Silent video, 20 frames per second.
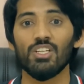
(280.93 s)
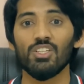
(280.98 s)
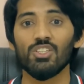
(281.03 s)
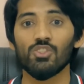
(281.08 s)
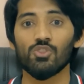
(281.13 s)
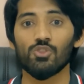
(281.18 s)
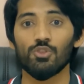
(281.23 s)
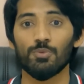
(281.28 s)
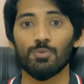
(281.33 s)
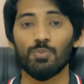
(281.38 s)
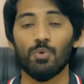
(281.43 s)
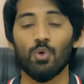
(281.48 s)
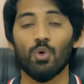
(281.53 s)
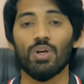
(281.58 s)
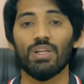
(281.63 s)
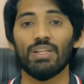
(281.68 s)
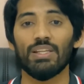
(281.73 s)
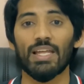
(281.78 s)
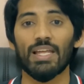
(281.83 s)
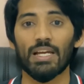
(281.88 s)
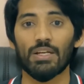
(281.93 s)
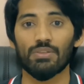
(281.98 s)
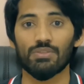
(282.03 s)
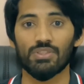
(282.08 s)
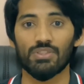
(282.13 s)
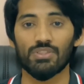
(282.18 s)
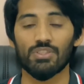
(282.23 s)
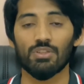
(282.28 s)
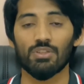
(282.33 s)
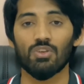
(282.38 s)
spoken
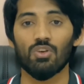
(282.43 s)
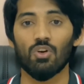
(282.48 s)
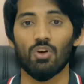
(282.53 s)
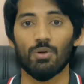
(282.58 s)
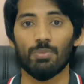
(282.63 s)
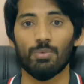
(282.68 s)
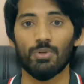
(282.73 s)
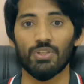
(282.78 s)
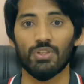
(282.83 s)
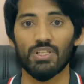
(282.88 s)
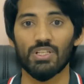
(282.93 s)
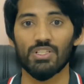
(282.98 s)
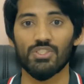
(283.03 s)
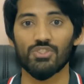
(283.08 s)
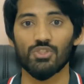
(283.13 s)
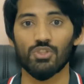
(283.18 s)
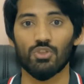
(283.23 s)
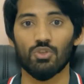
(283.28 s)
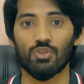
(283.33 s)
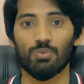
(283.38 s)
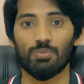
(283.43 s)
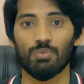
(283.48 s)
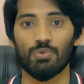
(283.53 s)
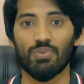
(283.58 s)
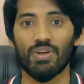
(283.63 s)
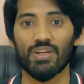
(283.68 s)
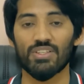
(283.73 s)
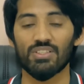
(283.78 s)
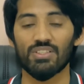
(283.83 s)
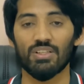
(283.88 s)
languages in corporate culture or
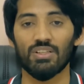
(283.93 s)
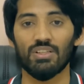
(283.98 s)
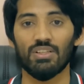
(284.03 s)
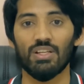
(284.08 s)
professional